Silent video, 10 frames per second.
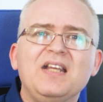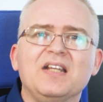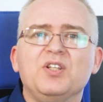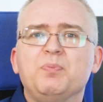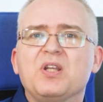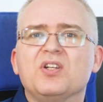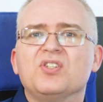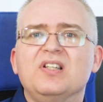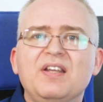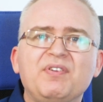it is
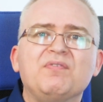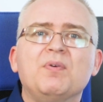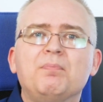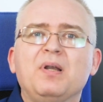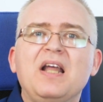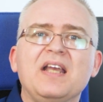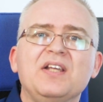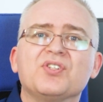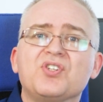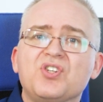because Living Room Play
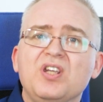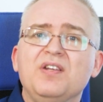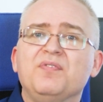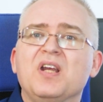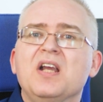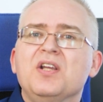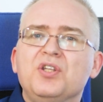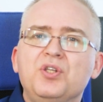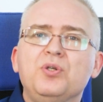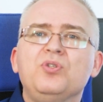is achieved
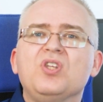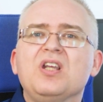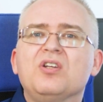using